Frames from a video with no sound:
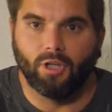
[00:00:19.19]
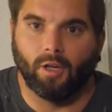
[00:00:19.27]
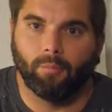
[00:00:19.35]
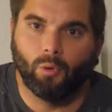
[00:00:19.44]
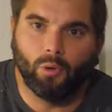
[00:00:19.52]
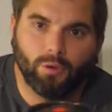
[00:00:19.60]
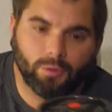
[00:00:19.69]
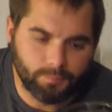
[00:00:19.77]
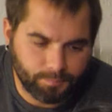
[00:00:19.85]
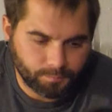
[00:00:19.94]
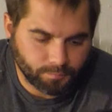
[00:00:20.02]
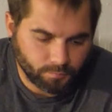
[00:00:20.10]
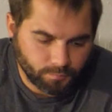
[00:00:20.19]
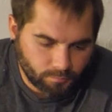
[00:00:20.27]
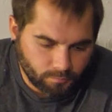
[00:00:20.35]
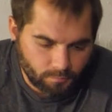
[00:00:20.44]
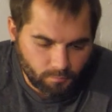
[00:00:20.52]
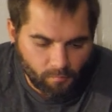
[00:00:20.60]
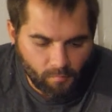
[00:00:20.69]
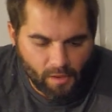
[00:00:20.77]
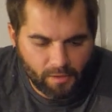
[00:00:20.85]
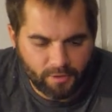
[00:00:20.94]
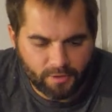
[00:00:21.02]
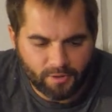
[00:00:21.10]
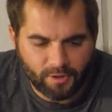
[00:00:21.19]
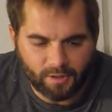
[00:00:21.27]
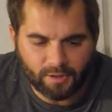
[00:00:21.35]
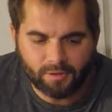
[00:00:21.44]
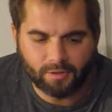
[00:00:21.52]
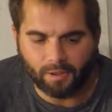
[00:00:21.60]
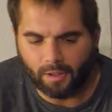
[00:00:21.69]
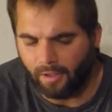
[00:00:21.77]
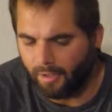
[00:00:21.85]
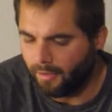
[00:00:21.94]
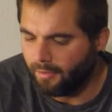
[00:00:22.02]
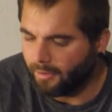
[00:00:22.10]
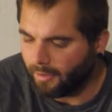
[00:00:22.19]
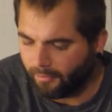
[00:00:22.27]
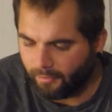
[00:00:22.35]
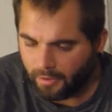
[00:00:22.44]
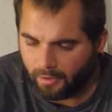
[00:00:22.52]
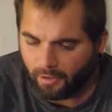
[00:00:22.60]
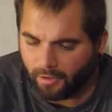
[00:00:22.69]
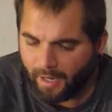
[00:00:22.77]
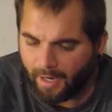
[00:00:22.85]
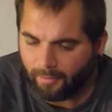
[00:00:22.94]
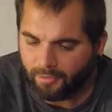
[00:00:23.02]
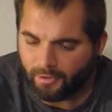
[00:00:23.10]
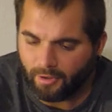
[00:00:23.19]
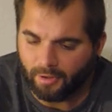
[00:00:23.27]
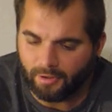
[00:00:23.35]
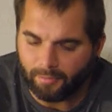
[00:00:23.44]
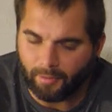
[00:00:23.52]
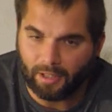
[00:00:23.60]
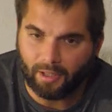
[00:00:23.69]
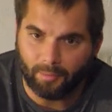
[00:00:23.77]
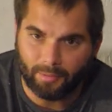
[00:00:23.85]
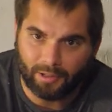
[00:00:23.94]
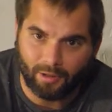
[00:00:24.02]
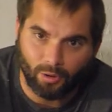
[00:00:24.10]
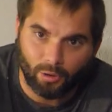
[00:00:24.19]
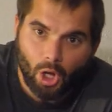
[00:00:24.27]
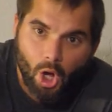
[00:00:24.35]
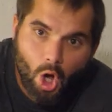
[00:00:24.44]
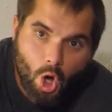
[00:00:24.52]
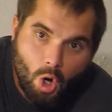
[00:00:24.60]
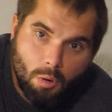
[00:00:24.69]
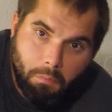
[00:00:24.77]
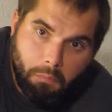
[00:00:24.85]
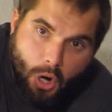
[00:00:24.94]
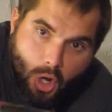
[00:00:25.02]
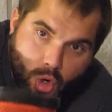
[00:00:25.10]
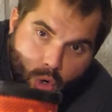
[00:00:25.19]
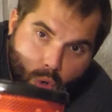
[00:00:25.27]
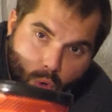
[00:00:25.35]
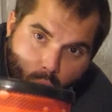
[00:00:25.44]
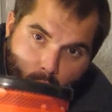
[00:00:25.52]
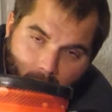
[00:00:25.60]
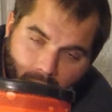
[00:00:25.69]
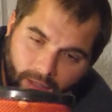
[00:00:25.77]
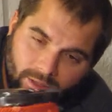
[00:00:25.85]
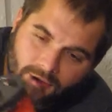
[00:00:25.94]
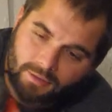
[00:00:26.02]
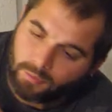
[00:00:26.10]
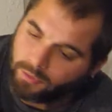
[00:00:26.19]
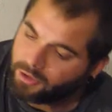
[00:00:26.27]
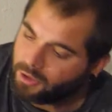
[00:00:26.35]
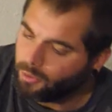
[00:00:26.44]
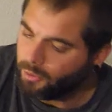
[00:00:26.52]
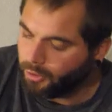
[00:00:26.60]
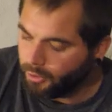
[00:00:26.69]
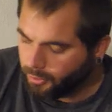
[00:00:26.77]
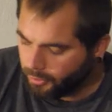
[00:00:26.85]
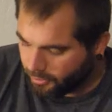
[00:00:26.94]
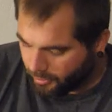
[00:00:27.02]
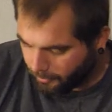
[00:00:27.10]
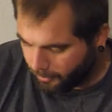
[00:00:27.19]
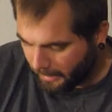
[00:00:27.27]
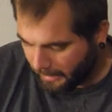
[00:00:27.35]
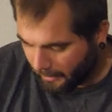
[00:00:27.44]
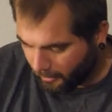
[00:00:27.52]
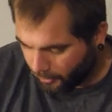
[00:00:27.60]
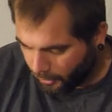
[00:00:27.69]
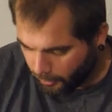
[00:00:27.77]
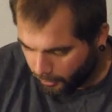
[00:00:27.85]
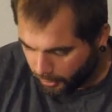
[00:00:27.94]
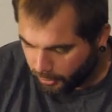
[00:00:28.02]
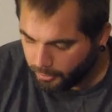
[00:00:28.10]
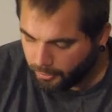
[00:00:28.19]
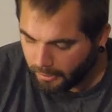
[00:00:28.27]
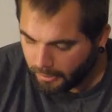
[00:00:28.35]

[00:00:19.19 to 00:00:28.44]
Jetboil. This thing is uh, I found it on Amazon. It's by a company called Blue with two U's, B L U U.